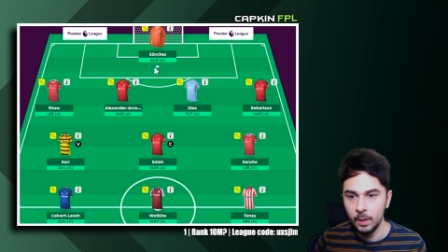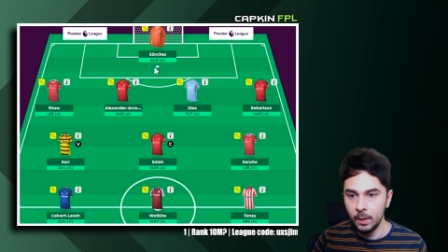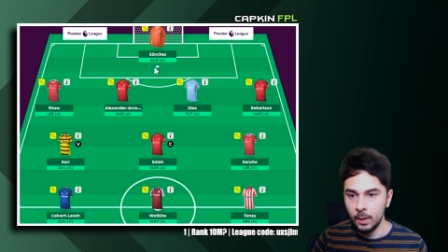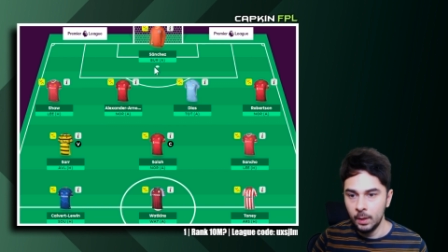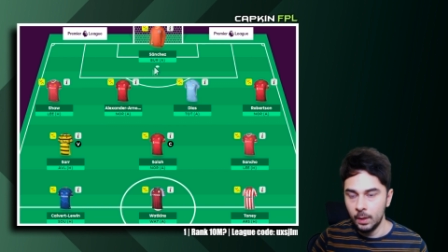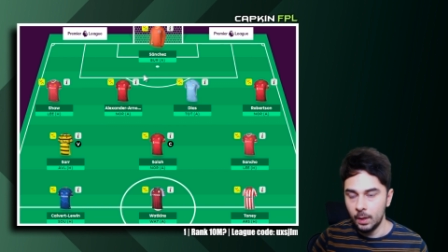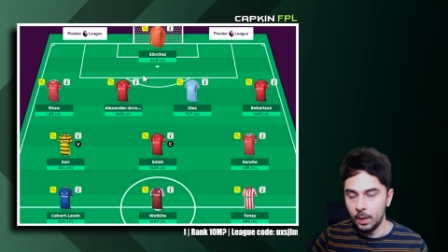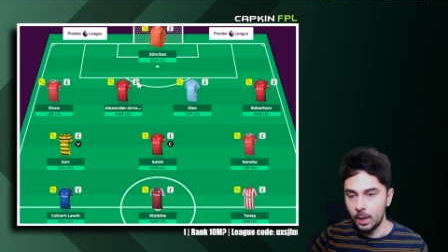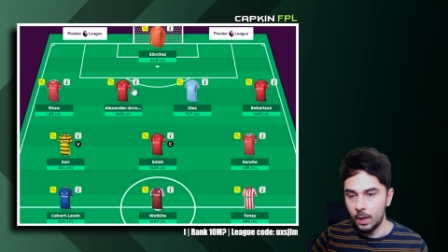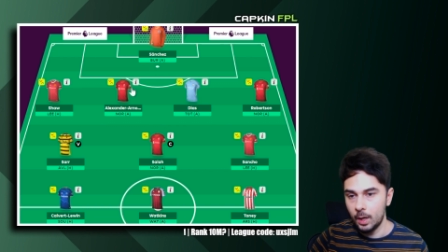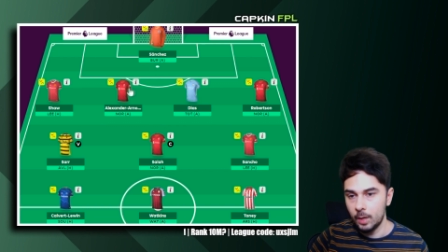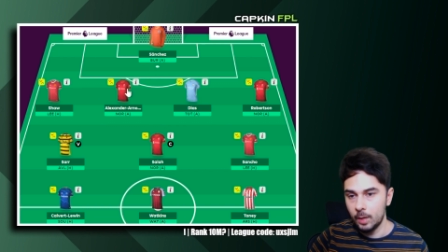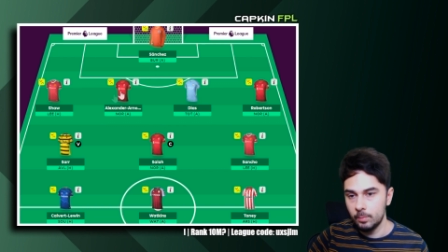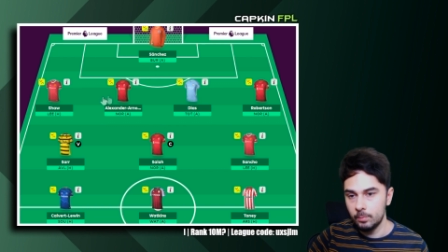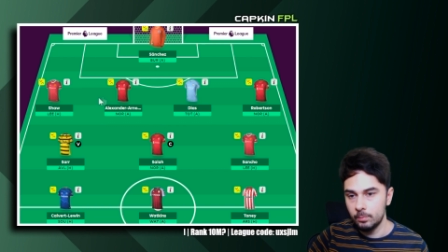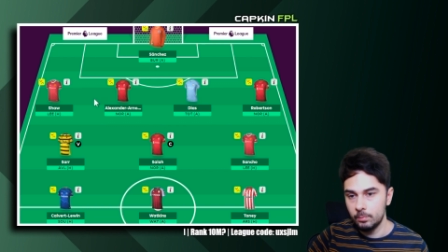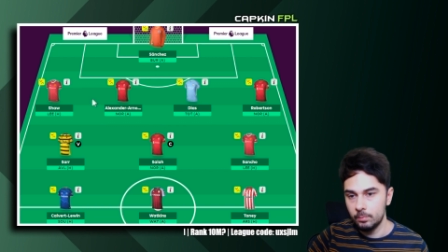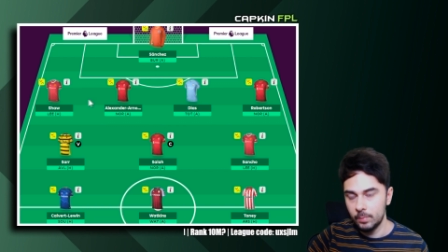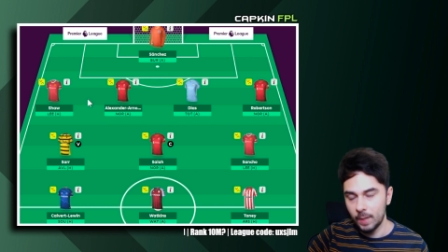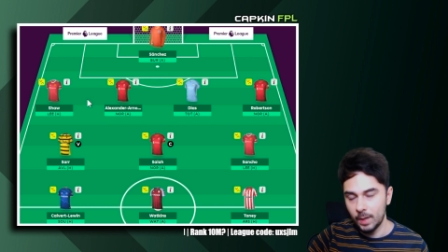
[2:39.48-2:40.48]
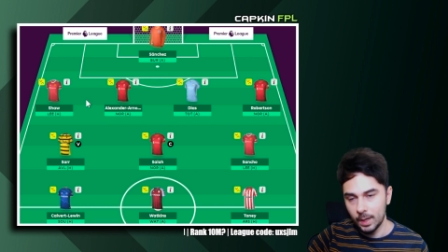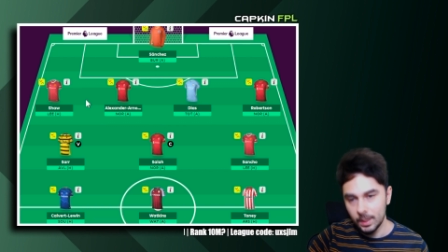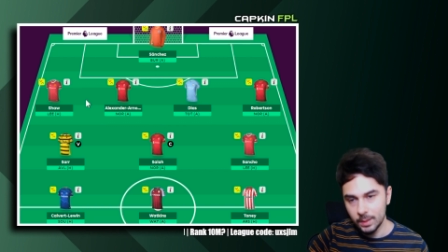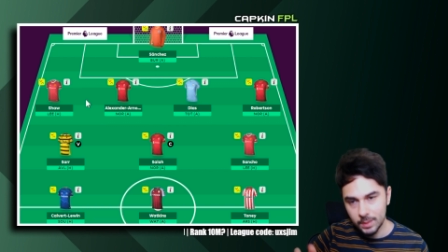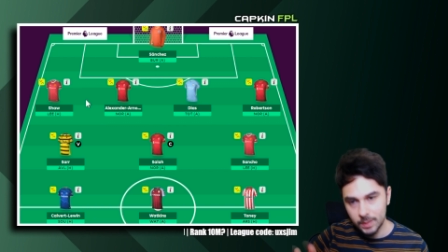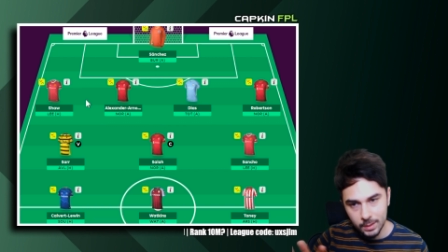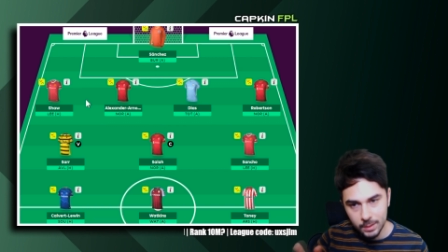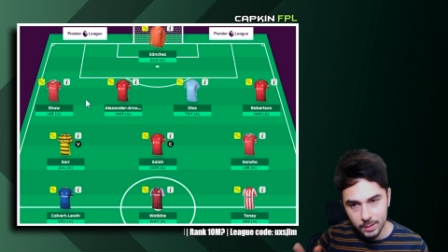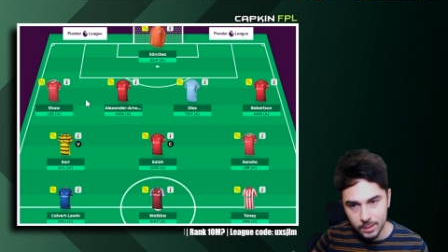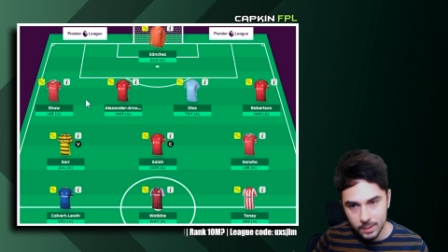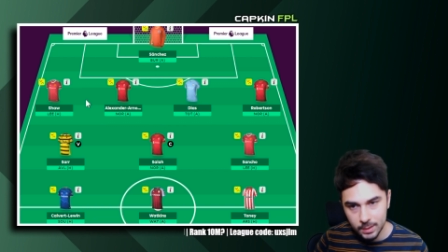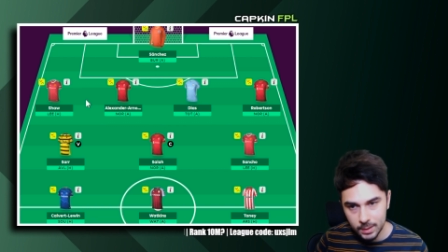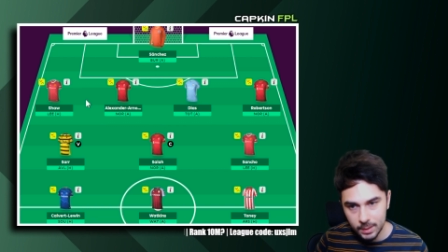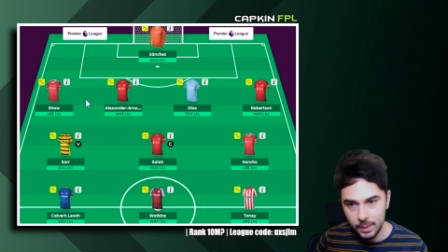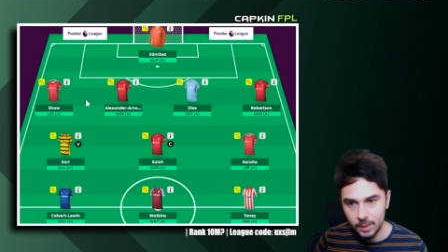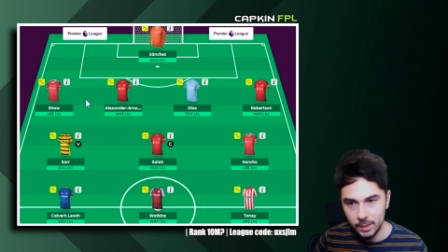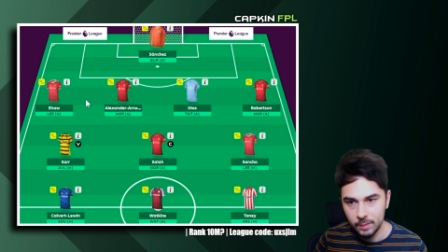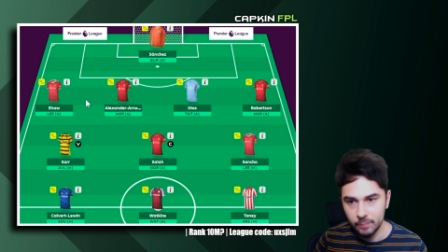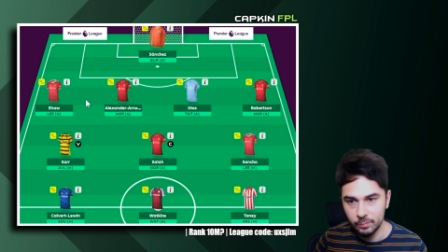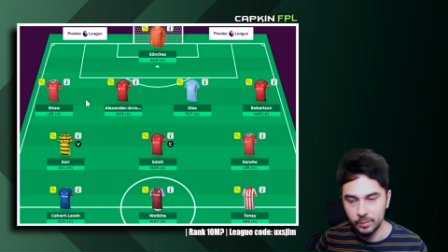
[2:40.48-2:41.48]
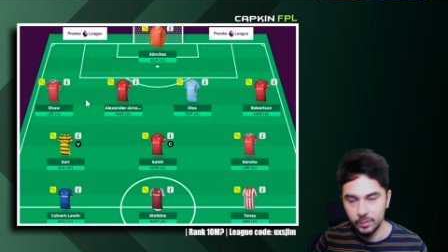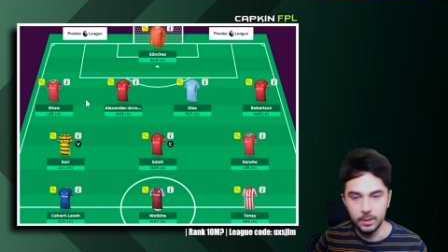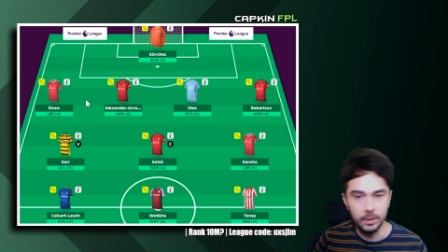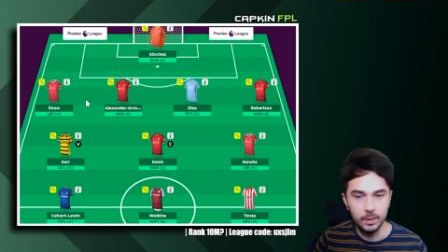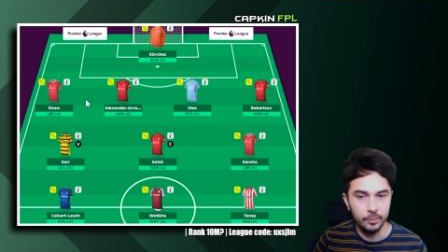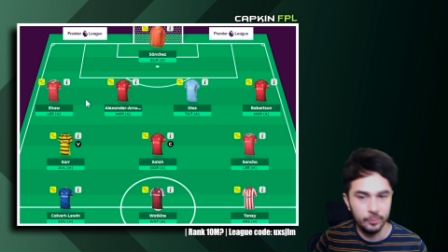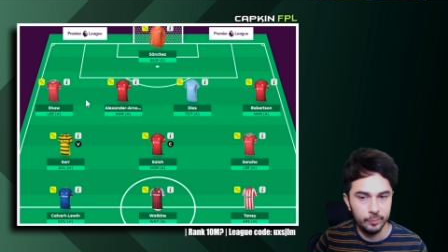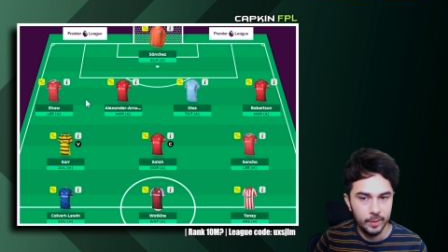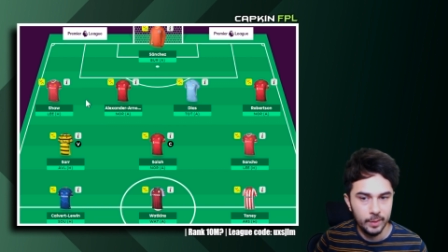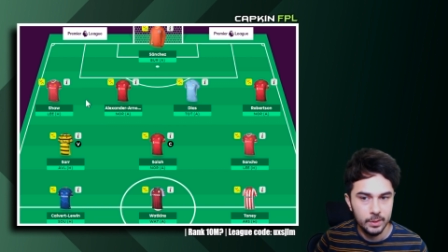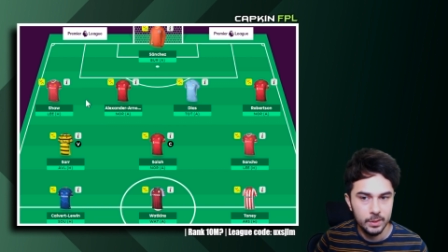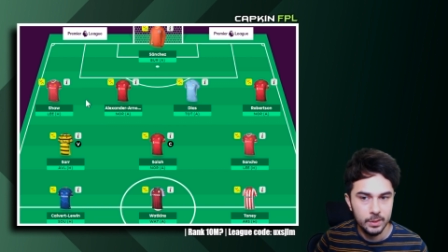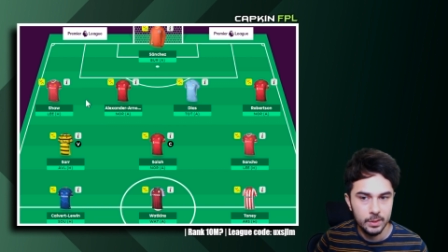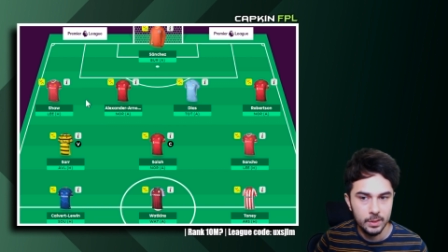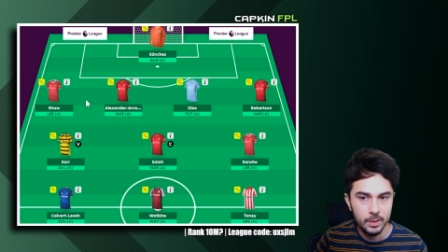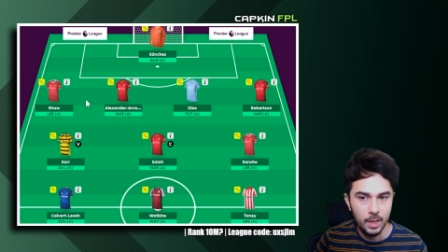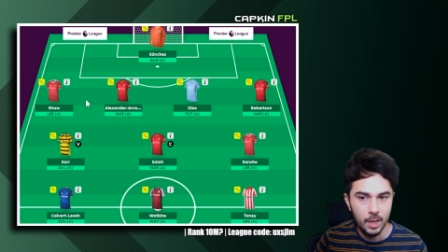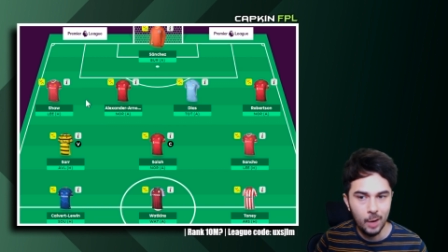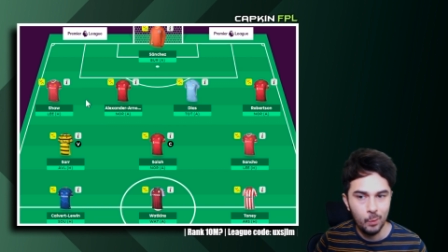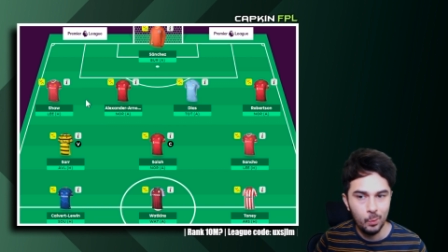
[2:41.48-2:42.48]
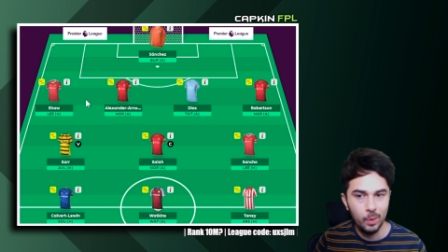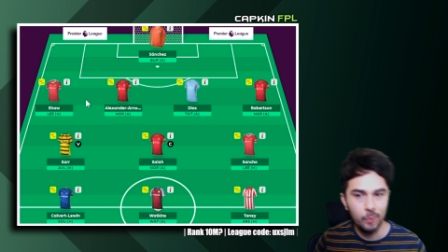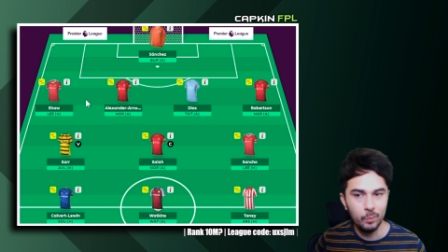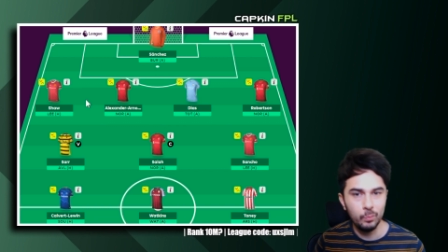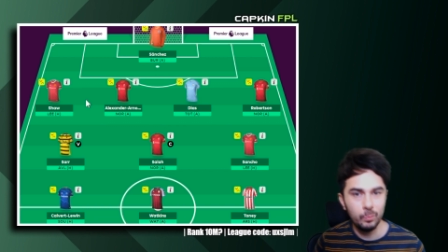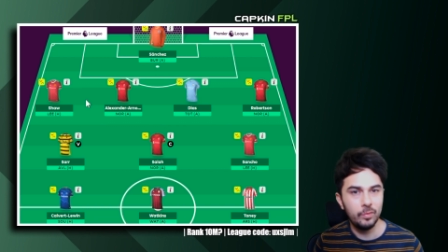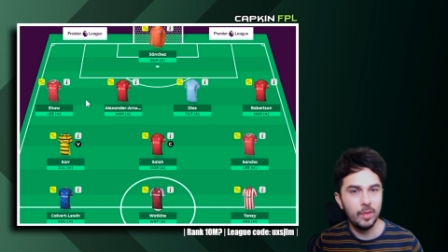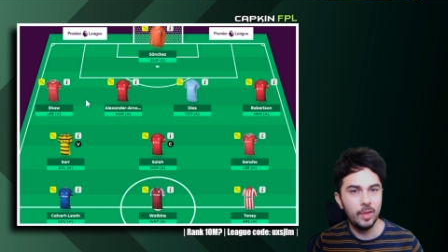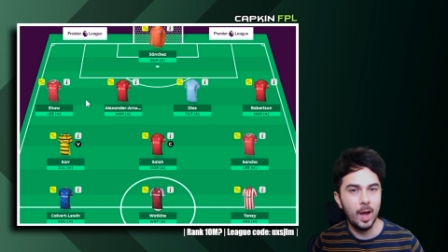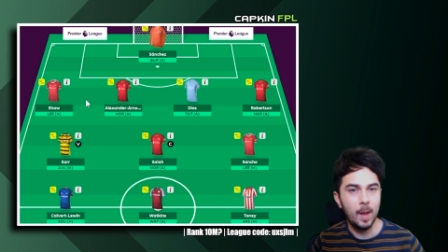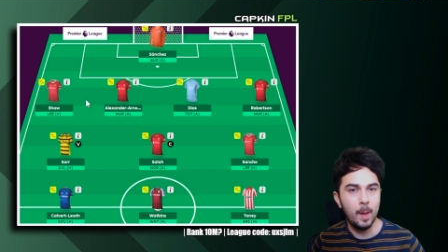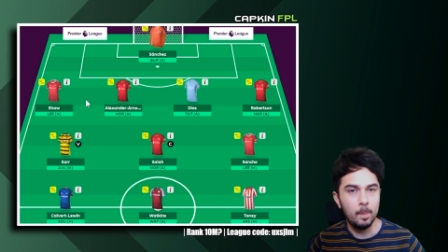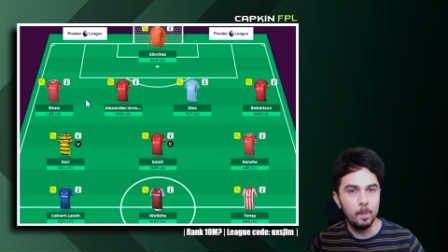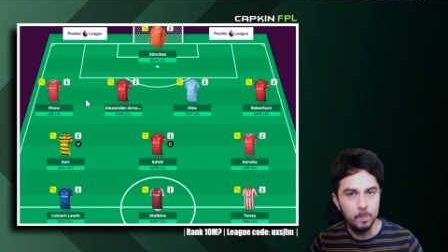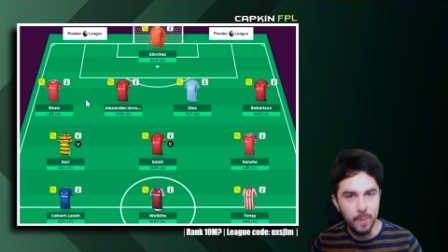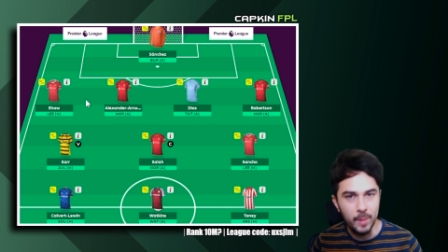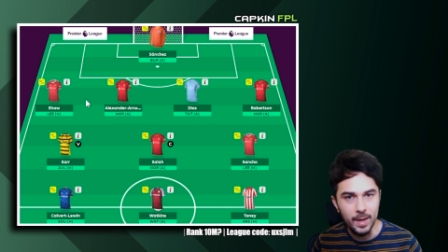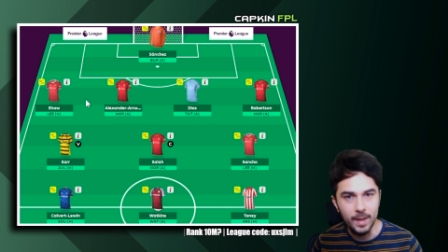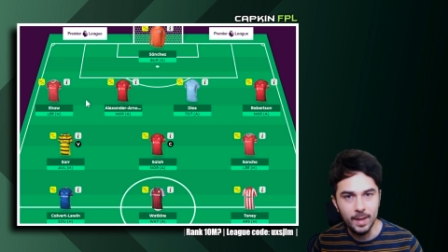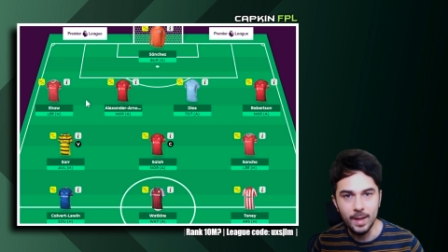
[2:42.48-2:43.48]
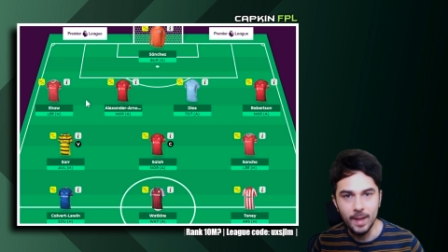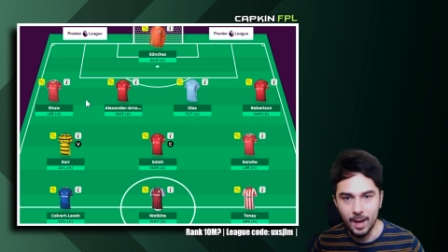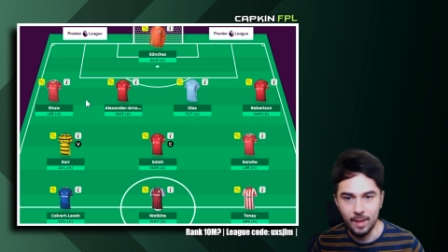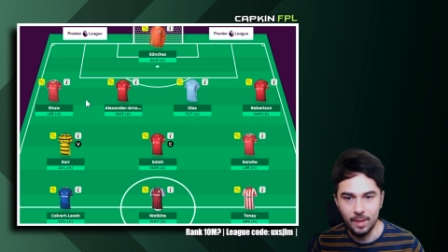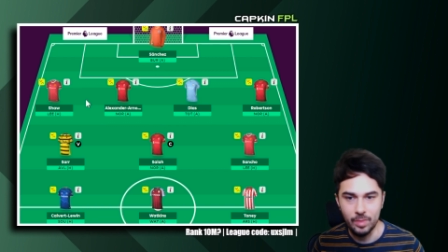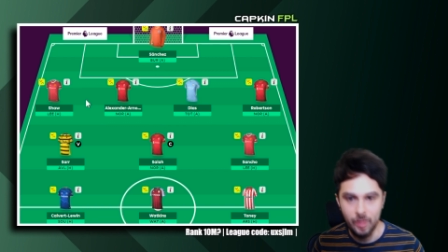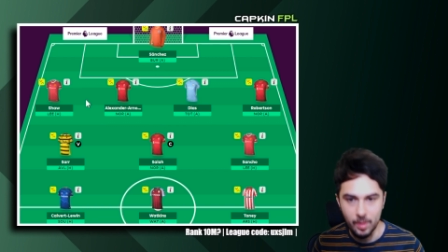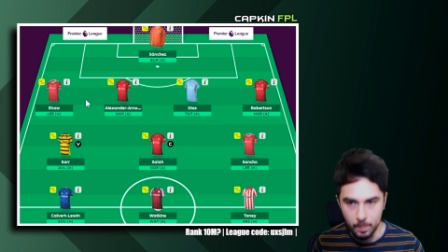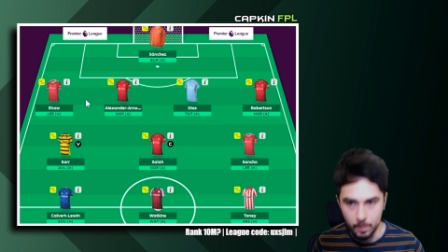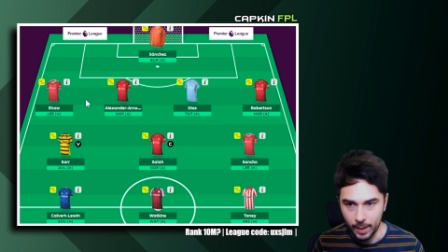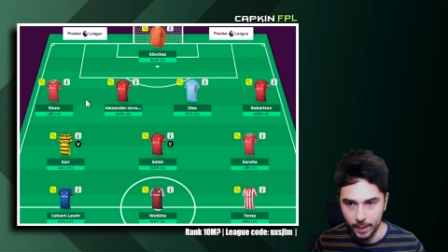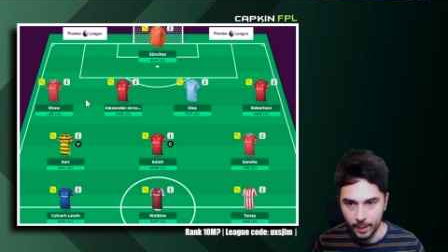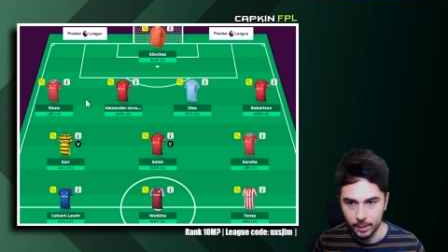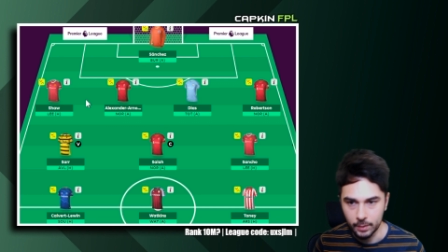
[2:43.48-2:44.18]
Um, as you can see, for the defense, I went with that big at the back.